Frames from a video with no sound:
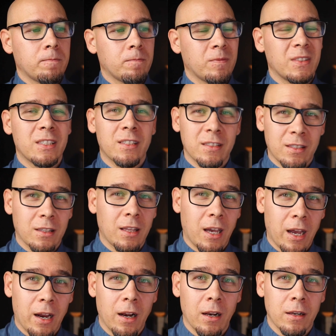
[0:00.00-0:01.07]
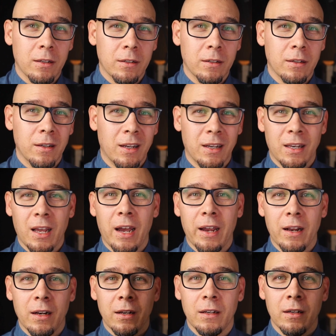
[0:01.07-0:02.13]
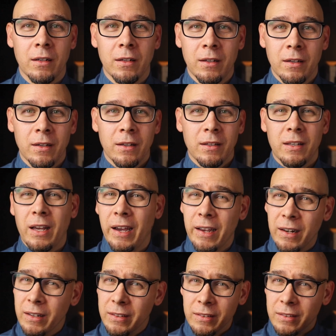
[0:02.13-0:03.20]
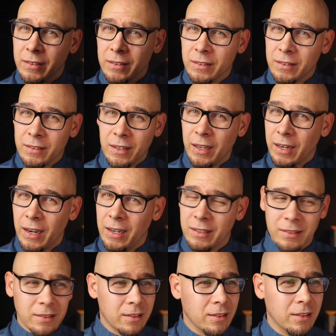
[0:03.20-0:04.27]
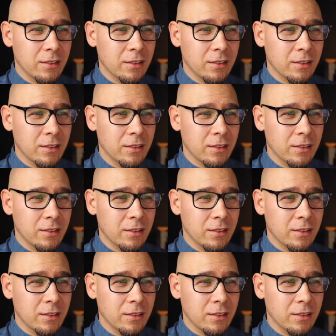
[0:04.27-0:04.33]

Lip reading: this is a dial. And dials, I guess?